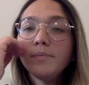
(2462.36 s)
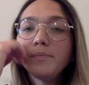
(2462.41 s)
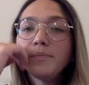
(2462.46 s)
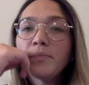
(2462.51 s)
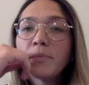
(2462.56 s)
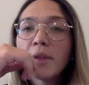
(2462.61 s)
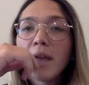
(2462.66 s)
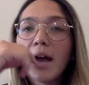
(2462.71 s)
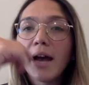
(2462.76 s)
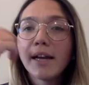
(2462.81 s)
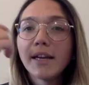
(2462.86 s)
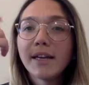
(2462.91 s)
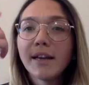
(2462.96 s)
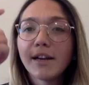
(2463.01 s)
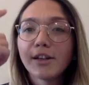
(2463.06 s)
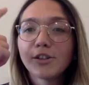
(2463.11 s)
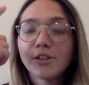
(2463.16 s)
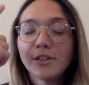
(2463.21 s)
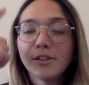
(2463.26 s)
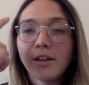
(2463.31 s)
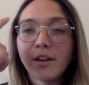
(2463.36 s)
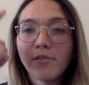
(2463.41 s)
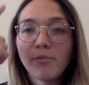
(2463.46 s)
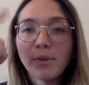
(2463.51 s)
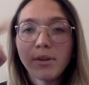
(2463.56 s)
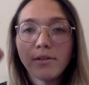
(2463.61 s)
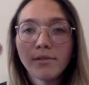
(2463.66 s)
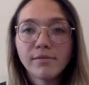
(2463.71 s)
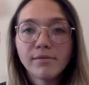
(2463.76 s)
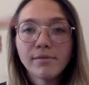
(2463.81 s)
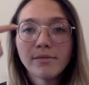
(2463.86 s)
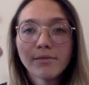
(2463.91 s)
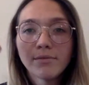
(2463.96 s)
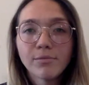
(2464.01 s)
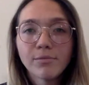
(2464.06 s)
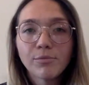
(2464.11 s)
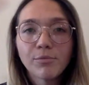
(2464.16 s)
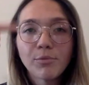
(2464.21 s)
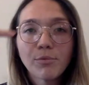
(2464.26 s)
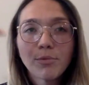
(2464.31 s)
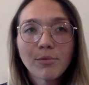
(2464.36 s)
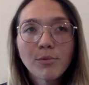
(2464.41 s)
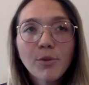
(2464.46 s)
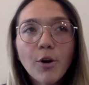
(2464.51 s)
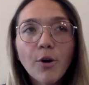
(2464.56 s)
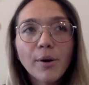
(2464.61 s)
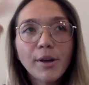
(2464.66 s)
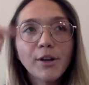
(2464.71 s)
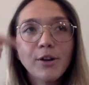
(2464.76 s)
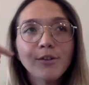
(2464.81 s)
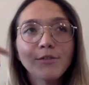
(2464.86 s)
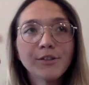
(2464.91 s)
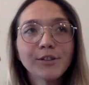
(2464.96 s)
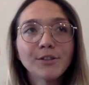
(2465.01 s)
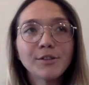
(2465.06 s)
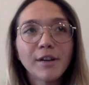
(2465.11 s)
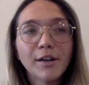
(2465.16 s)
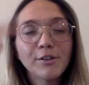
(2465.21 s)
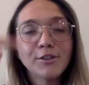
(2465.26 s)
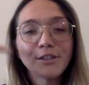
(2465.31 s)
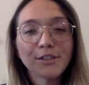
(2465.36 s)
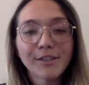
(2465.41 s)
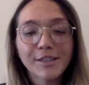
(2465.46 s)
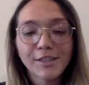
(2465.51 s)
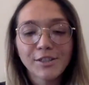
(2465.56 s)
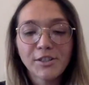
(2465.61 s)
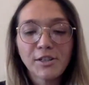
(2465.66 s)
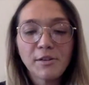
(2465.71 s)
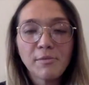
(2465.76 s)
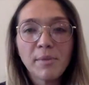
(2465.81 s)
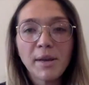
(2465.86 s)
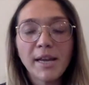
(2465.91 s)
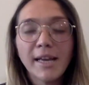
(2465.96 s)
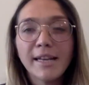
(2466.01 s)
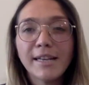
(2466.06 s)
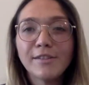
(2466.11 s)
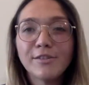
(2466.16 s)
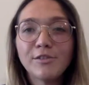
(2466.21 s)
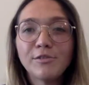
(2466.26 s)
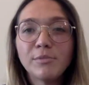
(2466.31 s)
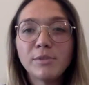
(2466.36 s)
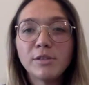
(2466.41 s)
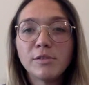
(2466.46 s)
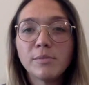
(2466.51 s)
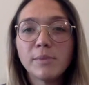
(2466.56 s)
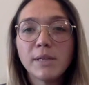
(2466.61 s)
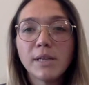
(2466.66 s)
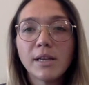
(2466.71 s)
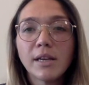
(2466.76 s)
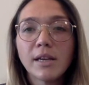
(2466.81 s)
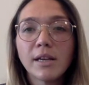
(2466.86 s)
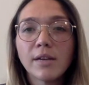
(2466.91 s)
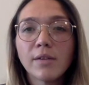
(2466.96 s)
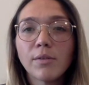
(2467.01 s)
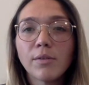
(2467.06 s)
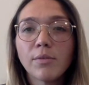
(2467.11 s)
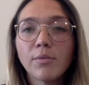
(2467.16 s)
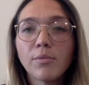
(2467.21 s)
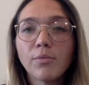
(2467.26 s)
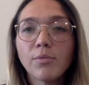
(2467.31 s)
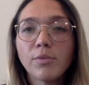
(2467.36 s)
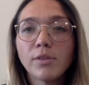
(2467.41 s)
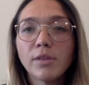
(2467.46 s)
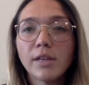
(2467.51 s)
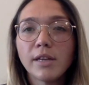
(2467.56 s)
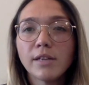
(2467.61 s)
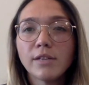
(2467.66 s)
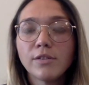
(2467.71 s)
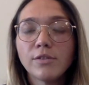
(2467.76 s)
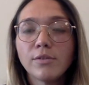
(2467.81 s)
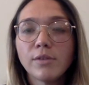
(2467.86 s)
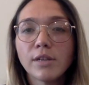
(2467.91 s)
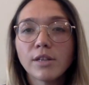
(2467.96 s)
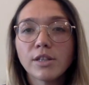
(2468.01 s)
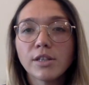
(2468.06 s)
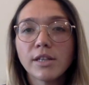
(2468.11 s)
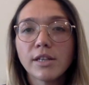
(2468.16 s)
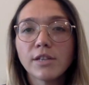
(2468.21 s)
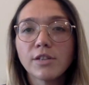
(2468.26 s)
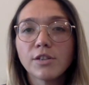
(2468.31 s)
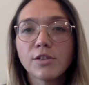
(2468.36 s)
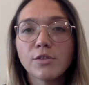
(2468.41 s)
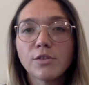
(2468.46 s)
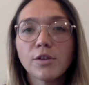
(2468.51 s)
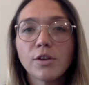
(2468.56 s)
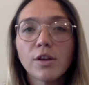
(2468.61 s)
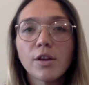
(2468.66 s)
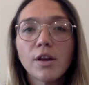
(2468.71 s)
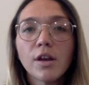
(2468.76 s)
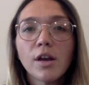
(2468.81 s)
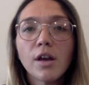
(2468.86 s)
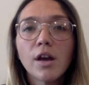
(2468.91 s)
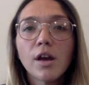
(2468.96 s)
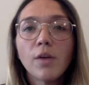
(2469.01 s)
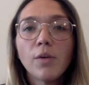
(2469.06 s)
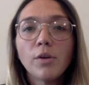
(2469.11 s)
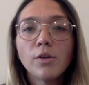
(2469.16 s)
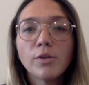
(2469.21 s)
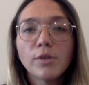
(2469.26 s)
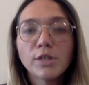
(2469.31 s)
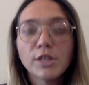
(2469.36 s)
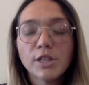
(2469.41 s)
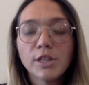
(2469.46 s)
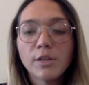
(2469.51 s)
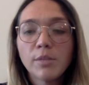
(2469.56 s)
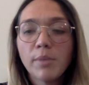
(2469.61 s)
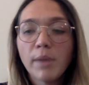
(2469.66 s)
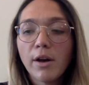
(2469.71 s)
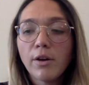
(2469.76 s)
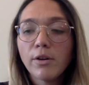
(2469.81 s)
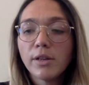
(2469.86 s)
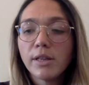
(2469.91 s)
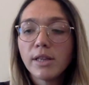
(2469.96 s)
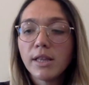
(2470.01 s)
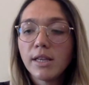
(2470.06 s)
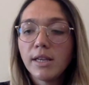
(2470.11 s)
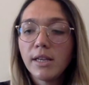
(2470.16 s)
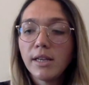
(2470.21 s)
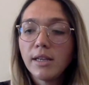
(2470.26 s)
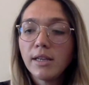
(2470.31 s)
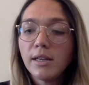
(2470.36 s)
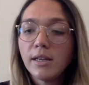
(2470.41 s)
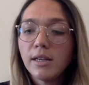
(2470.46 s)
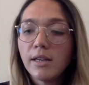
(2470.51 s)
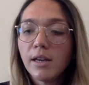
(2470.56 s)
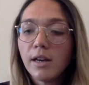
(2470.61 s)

I actually have been going over our discussion in my head as you've been speaking, and would like to actually ask just one question about the